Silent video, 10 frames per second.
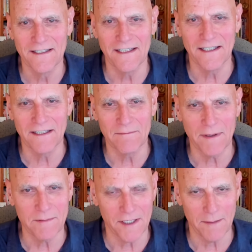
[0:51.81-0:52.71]
and
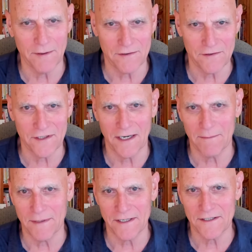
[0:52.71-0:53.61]
maybe a couple other
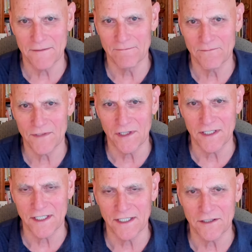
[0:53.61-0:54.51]
topics. So
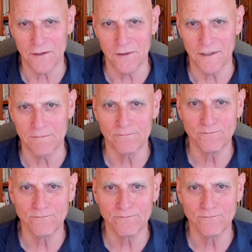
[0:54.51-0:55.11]
let's get to it.